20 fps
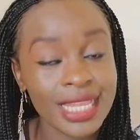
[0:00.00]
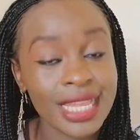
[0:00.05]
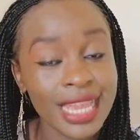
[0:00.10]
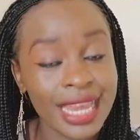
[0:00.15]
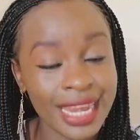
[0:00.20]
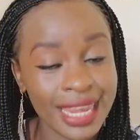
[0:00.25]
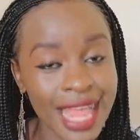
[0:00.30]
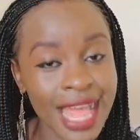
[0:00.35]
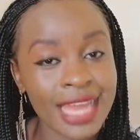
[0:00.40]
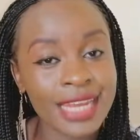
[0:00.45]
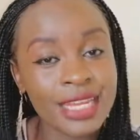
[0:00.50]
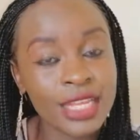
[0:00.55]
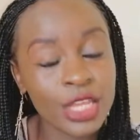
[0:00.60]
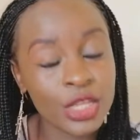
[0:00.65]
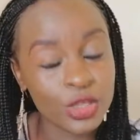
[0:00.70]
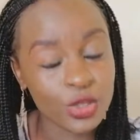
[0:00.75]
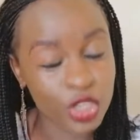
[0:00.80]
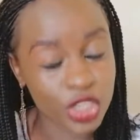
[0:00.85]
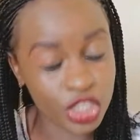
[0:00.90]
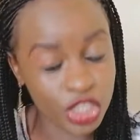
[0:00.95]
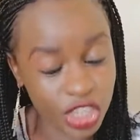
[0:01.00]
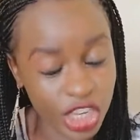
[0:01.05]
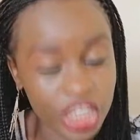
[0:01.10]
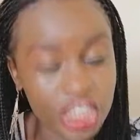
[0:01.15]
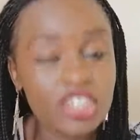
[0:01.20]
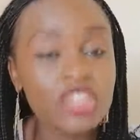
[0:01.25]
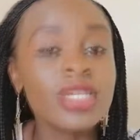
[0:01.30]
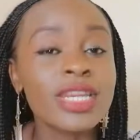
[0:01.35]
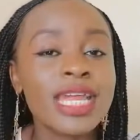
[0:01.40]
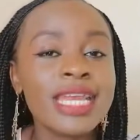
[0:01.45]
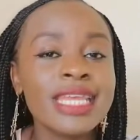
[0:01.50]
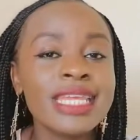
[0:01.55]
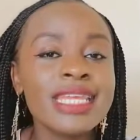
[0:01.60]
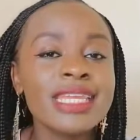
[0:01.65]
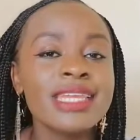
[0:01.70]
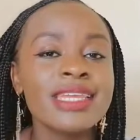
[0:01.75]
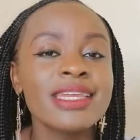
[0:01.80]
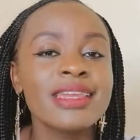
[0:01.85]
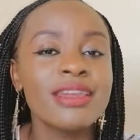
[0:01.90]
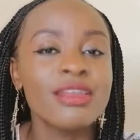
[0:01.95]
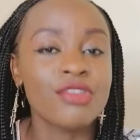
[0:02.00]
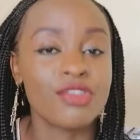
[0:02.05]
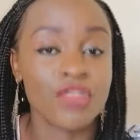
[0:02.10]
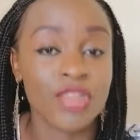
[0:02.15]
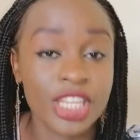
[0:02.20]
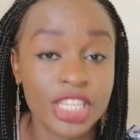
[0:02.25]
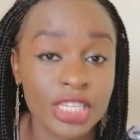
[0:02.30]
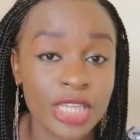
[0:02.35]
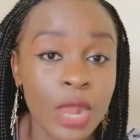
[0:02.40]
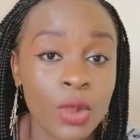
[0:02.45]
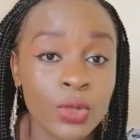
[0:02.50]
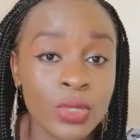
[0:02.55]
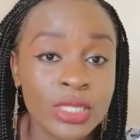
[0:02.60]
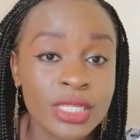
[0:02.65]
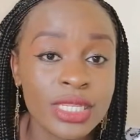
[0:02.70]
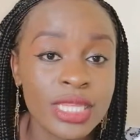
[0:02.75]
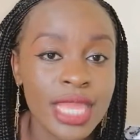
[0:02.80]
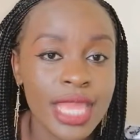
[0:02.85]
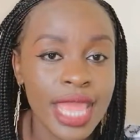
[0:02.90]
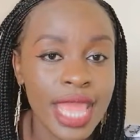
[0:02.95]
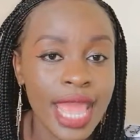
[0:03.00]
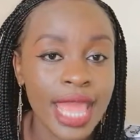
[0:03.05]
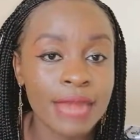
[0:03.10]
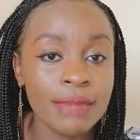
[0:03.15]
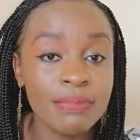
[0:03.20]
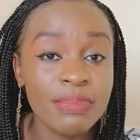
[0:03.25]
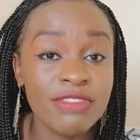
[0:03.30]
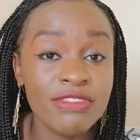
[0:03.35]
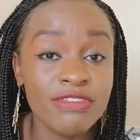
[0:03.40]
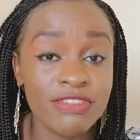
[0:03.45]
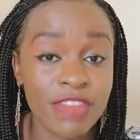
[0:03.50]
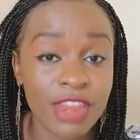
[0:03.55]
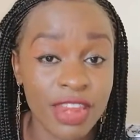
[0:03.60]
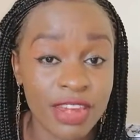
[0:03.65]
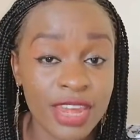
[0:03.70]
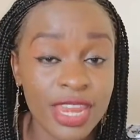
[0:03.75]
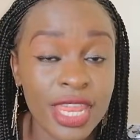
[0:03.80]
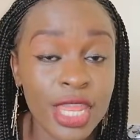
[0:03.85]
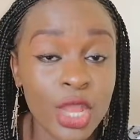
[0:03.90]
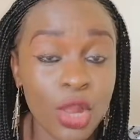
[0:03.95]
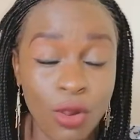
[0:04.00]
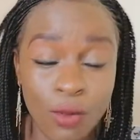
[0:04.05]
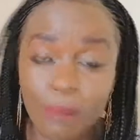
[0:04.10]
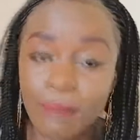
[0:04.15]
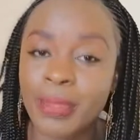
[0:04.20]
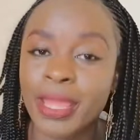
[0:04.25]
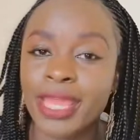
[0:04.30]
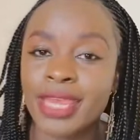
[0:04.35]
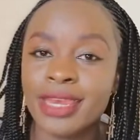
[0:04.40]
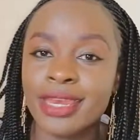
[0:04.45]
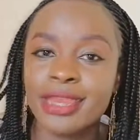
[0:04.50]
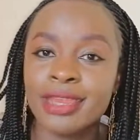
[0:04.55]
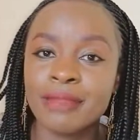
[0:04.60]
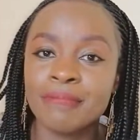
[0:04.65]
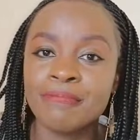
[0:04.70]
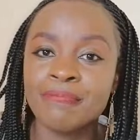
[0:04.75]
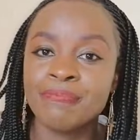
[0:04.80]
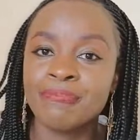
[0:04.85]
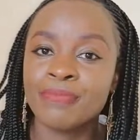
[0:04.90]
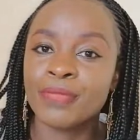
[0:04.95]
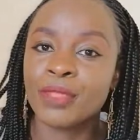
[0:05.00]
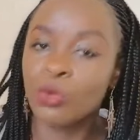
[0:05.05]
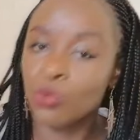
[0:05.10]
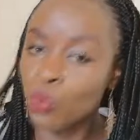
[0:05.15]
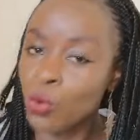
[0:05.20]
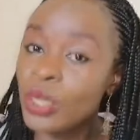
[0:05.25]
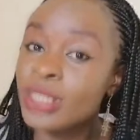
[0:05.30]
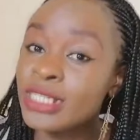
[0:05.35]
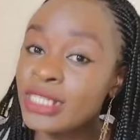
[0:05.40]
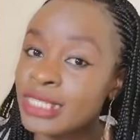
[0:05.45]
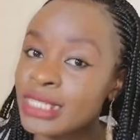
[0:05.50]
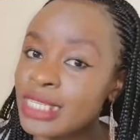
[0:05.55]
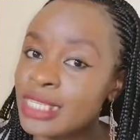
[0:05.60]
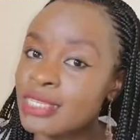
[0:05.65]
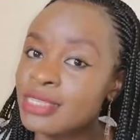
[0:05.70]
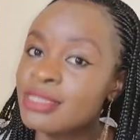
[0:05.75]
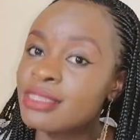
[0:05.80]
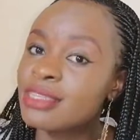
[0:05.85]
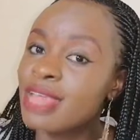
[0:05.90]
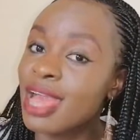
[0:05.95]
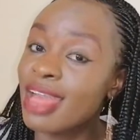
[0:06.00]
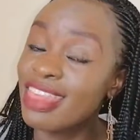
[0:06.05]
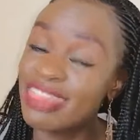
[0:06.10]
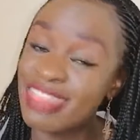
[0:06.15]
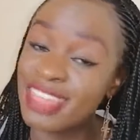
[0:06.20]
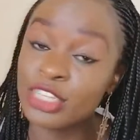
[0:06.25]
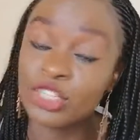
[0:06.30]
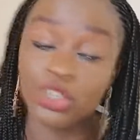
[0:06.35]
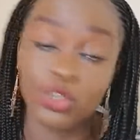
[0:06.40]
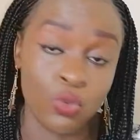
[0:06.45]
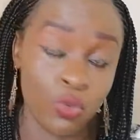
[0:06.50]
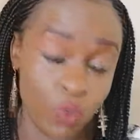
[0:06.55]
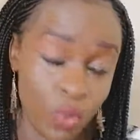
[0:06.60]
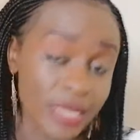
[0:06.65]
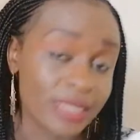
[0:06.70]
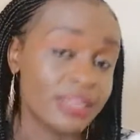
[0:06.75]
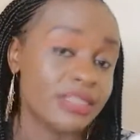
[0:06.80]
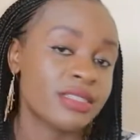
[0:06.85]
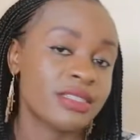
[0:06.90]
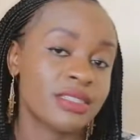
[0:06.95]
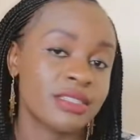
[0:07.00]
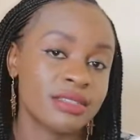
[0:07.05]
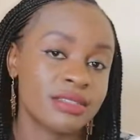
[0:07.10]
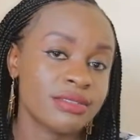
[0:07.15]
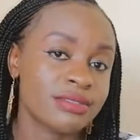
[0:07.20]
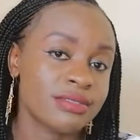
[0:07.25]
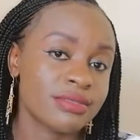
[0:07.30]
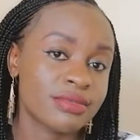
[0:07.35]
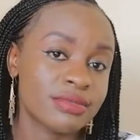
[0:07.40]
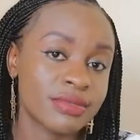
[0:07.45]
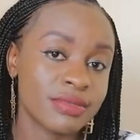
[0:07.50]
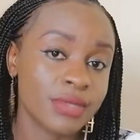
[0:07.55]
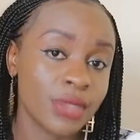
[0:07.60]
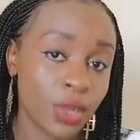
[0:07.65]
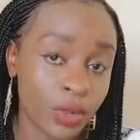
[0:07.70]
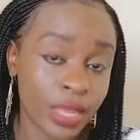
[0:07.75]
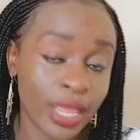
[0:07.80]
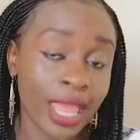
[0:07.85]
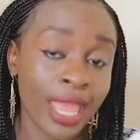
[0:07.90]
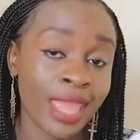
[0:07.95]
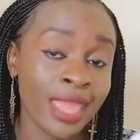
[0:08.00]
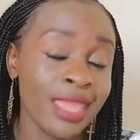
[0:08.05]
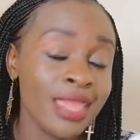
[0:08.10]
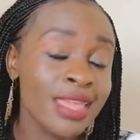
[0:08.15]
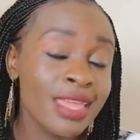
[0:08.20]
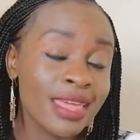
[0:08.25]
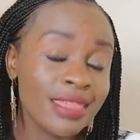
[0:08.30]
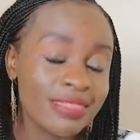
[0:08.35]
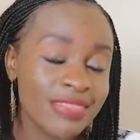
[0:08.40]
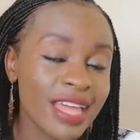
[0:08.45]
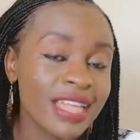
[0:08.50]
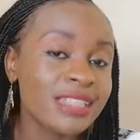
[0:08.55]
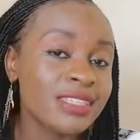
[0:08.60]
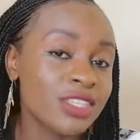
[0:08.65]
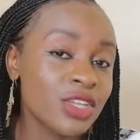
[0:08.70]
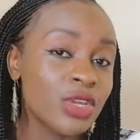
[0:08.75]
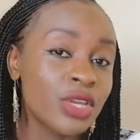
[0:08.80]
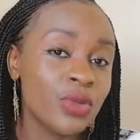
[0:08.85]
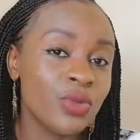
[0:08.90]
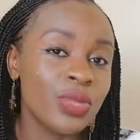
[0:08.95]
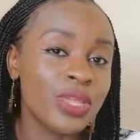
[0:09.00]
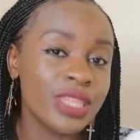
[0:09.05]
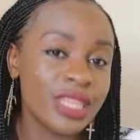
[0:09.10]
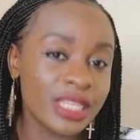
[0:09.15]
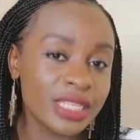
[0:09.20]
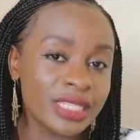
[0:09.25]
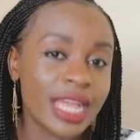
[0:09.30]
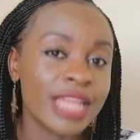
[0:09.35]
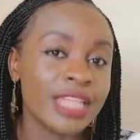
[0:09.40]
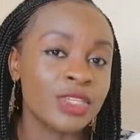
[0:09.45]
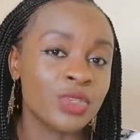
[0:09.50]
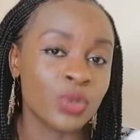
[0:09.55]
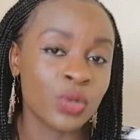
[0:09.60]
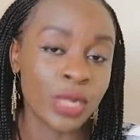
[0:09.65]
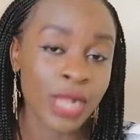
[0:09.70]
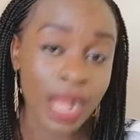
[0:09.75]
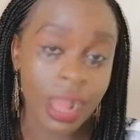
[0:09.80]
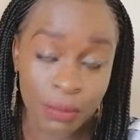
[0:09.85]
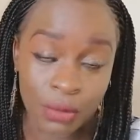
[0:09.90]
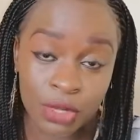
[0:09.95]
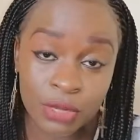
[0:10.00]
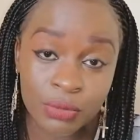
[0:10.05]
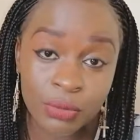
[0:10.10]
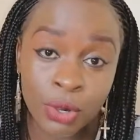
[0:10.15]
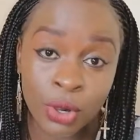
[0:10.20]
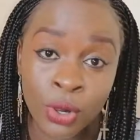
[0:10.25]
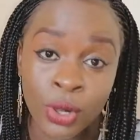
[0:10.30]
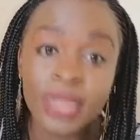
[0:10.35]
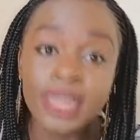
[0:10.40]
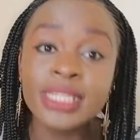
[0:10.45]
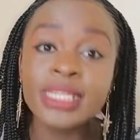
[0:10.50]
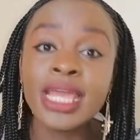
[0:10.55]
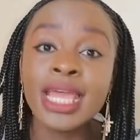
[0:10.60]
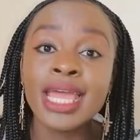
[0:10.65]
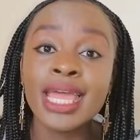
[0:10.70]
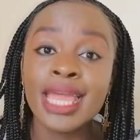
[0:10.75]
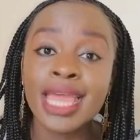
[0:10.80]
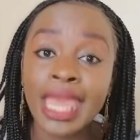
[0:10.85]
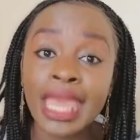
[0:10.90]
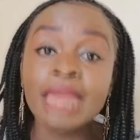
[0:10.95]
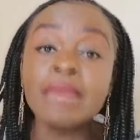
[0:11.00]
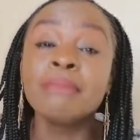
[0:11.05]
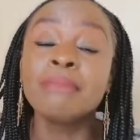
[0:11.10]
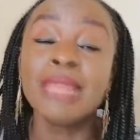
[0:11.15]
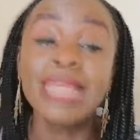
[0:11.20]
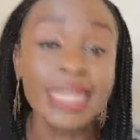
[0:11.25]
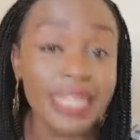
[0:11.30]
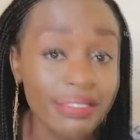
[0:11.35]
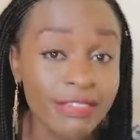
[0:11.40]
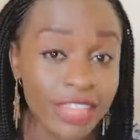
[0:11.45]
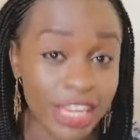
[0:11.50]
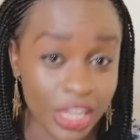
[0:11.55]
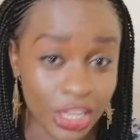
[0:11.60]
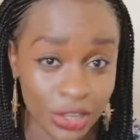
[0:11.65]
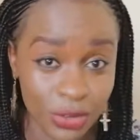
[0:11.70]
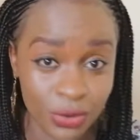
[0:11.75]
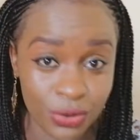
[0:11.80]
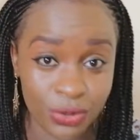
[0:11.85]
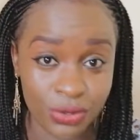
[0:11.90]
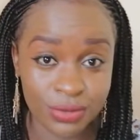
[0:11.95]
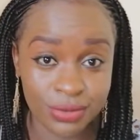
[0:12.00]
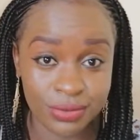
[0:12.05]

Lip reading: Learn to intentionally reach out and be very open what it is that you want. Okay, that's the only way these guys will come on board and believe in you.